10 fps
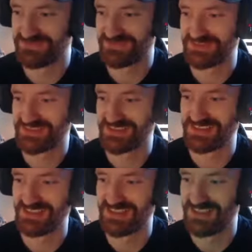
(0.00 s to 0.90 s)

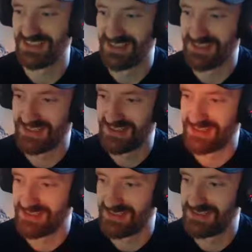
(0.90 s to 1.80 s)

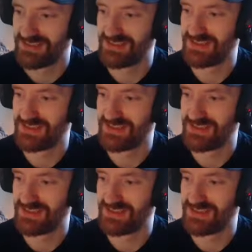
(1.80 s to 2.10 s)
Nobody speaks.